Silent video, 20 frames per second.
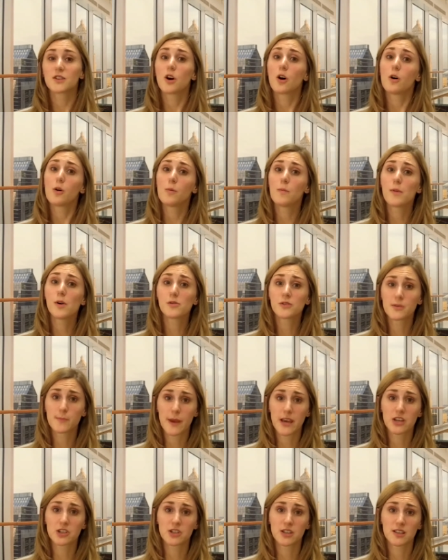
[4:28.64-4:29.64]
So most
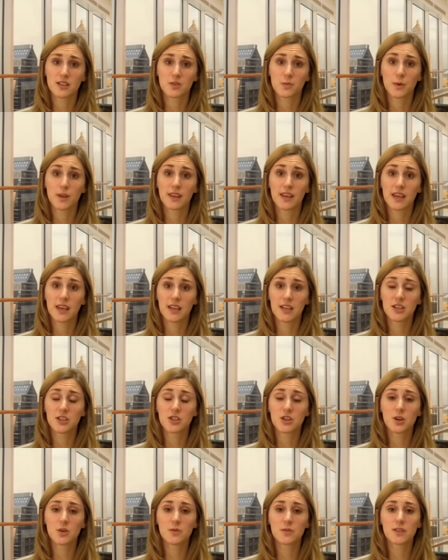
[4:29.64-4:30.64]
patients with kidney
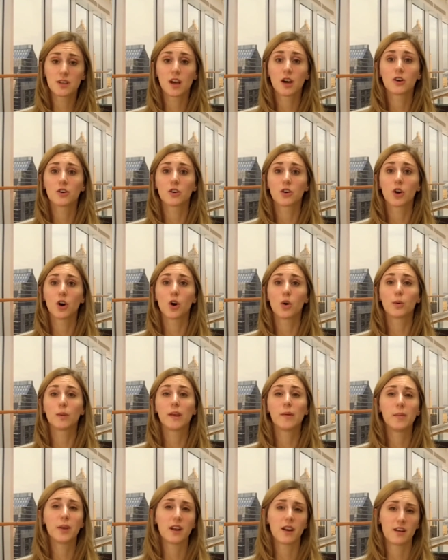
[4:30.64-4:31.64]
stones undergo
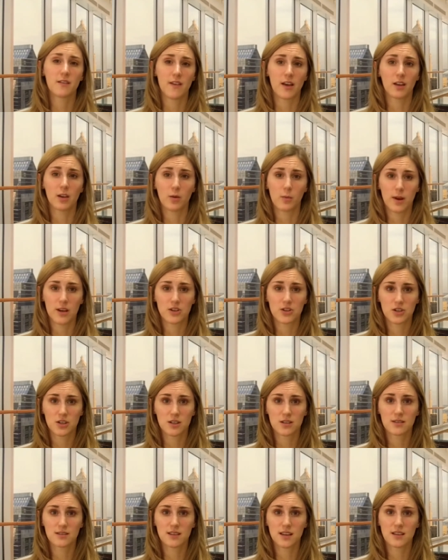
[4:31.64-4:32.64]
limited
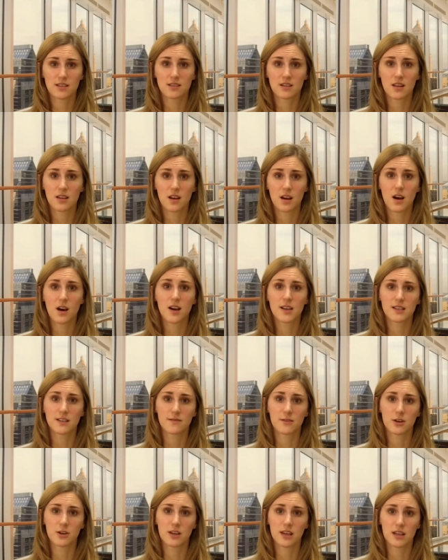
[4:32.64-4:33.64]
evaluations as to the cause
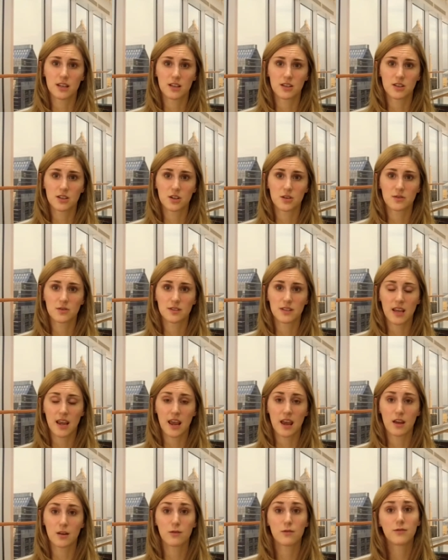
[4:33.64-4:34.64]
of their kidney stones,
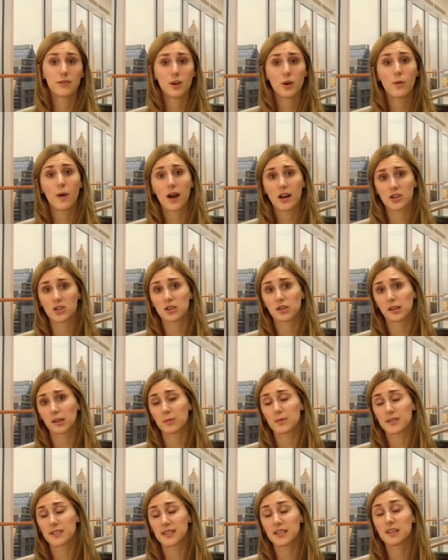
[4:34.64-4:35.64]
and few
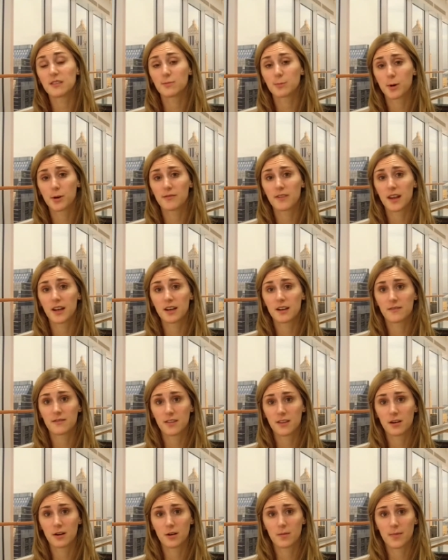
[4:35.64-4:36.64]
actually receive preventative
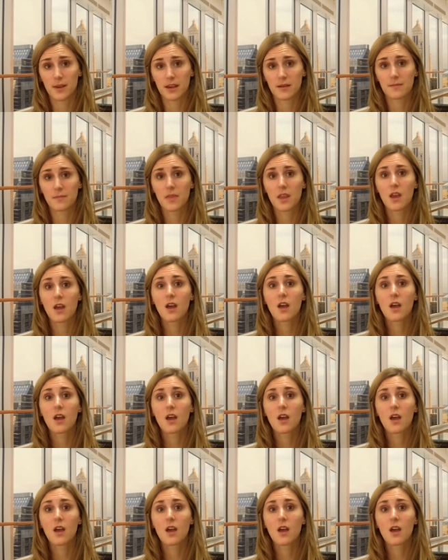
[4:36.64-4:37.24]
therapy.